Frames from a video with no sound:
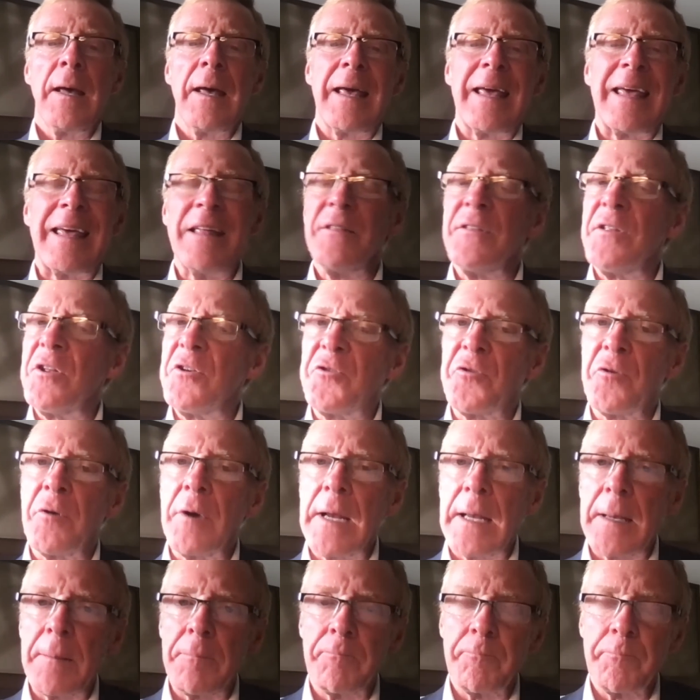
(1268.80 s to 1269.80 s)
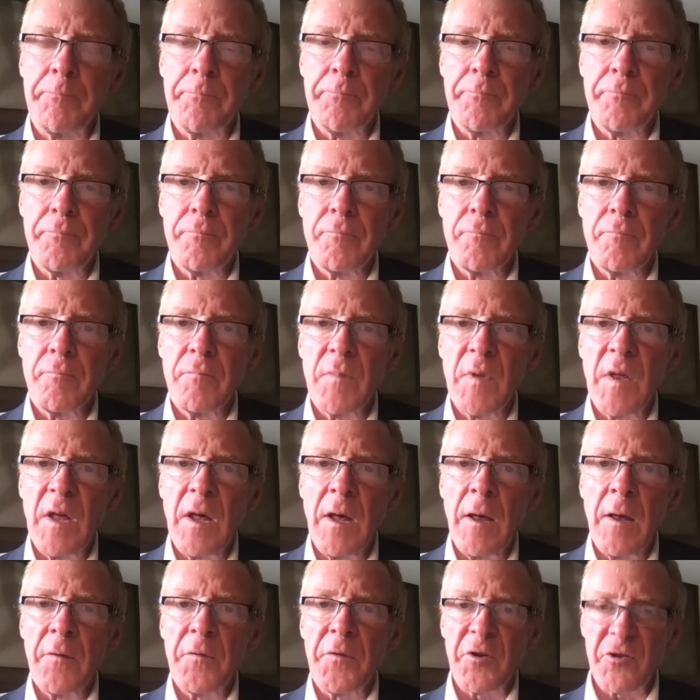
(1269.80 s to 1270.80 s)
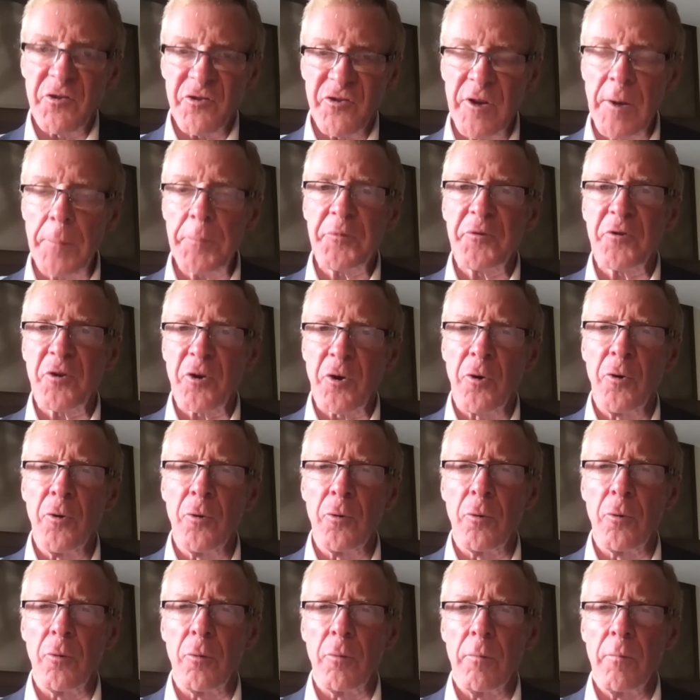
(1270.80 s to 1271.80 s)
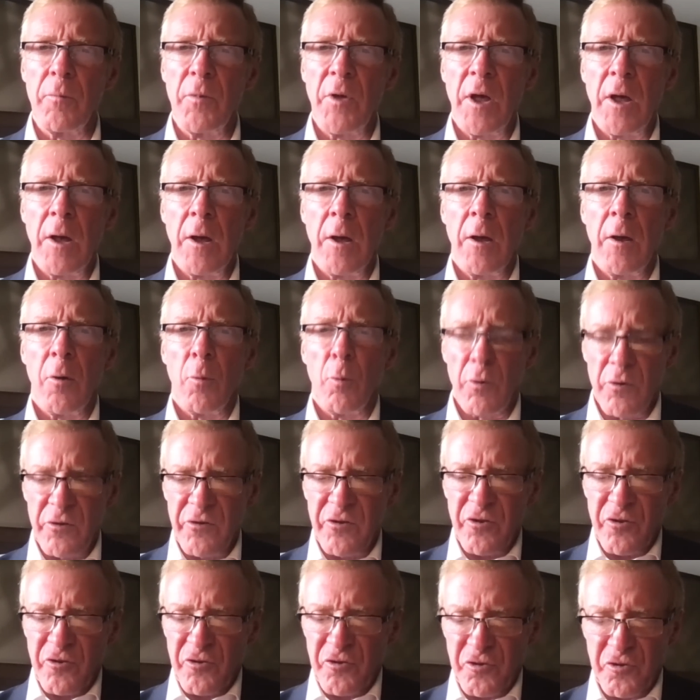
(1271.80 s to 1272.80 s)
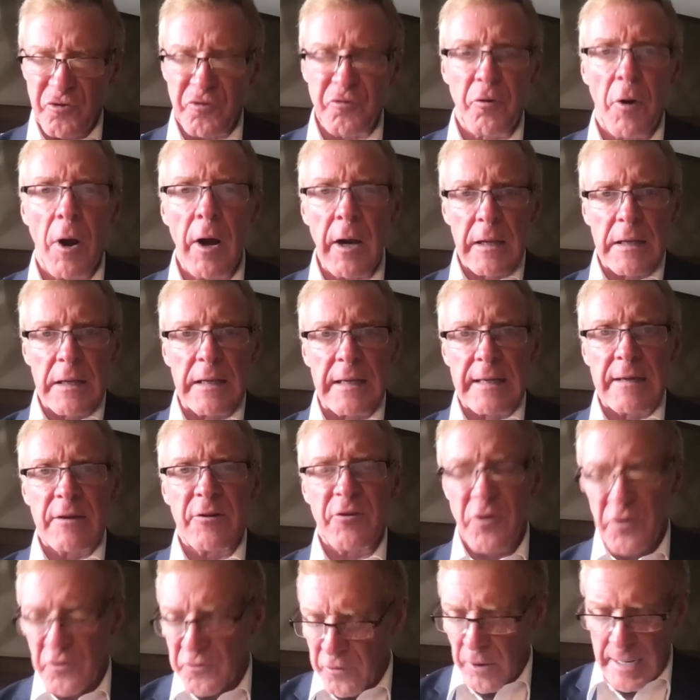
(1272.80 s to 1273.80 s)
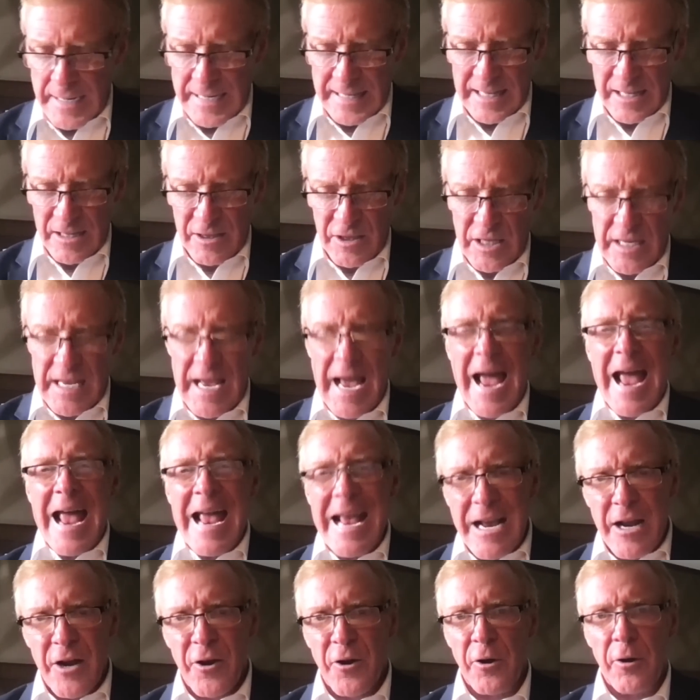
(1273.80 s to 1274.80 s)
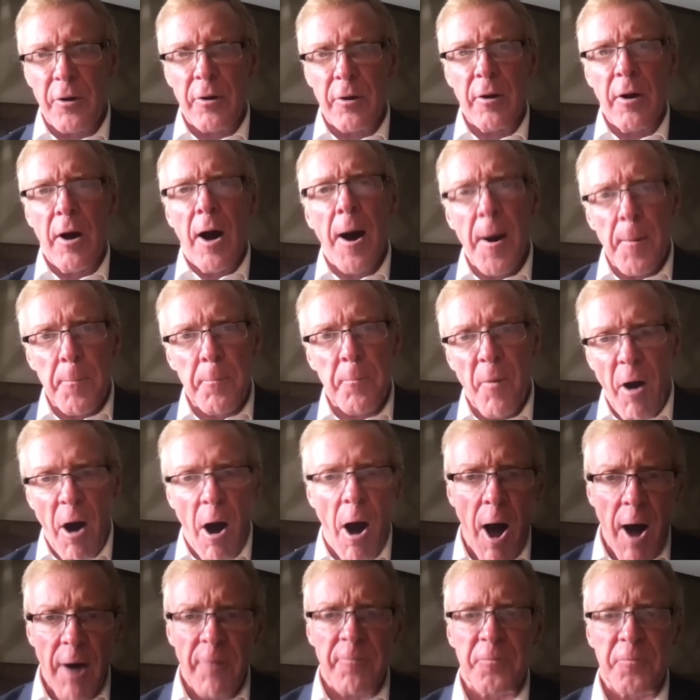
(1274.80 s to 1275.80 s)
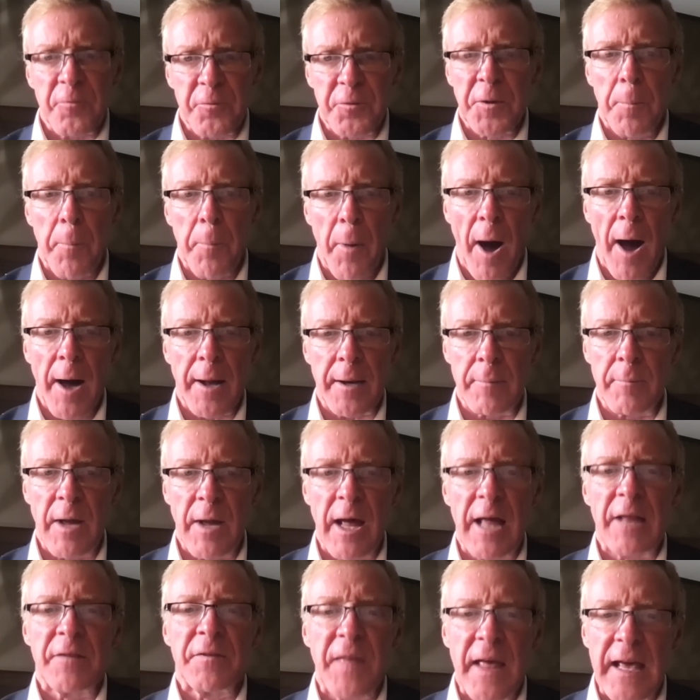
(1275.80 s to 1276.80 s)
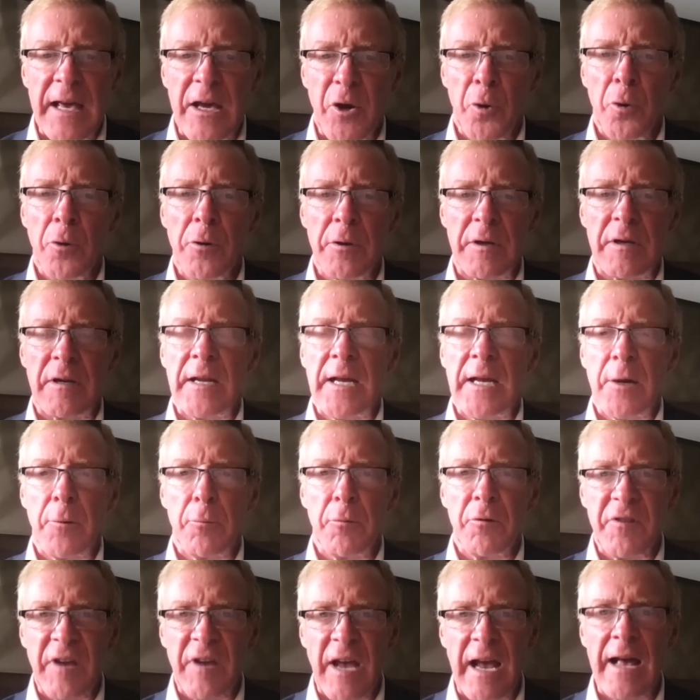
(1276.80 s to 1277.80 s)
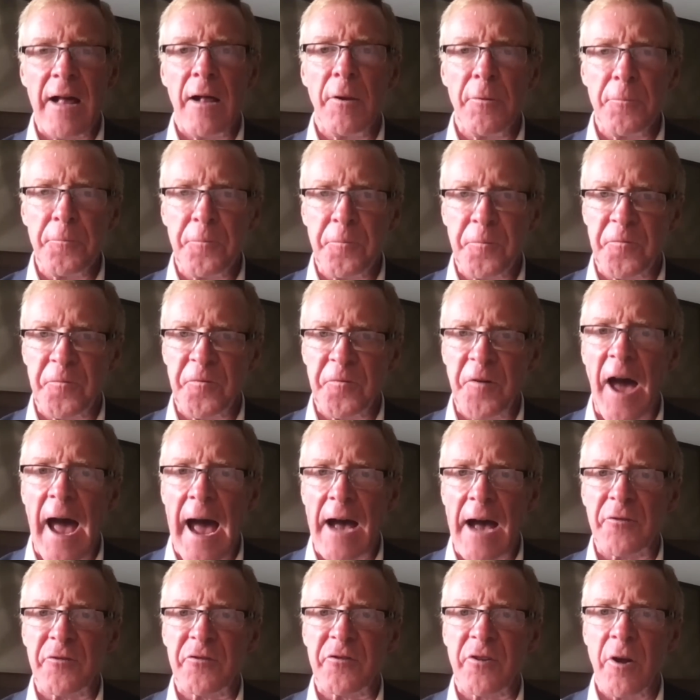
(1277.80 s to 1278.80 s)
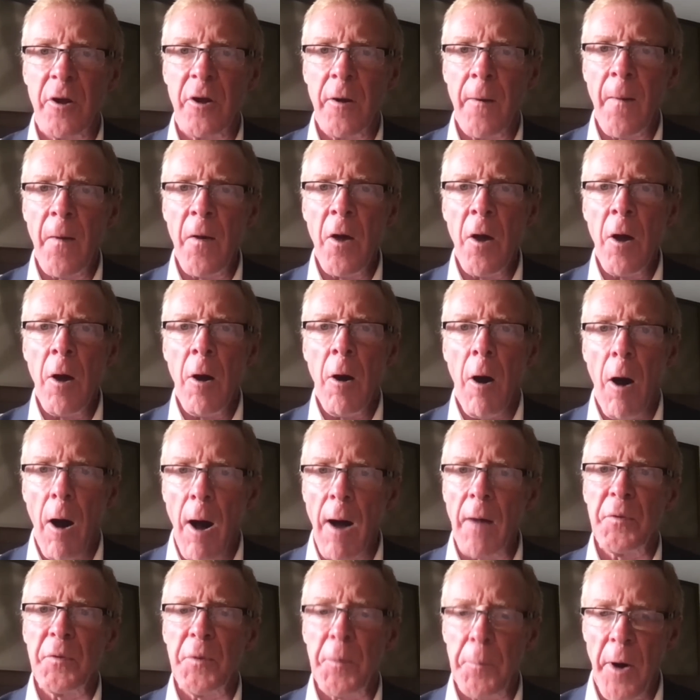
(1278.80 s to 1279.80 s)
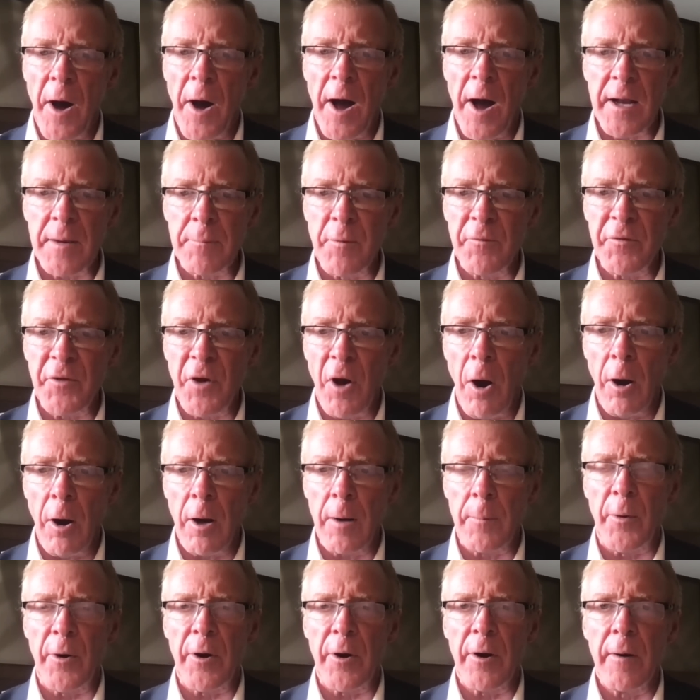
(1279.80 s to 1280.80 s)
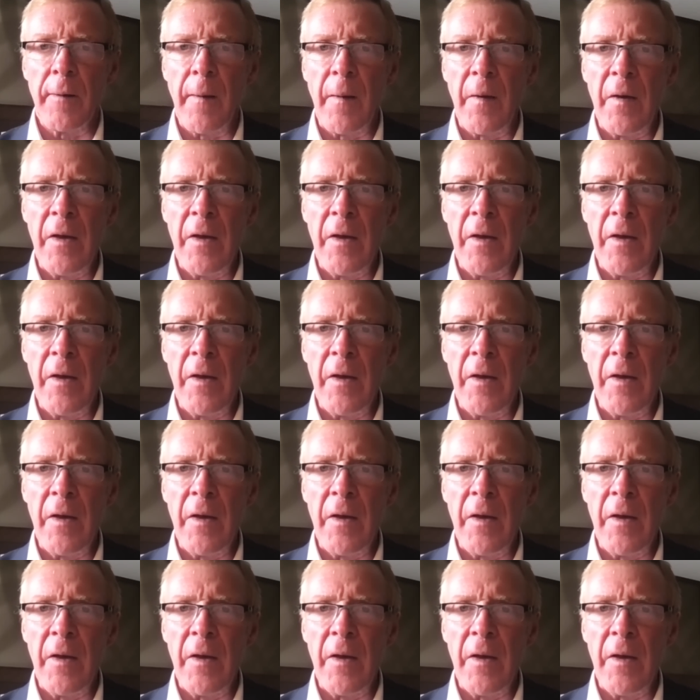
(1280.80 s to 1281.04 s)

In the dream, the ship's crew was struggling to try to get the anchor up off the bottom, and they couldn't. It was held fast on the bottom of the harbor.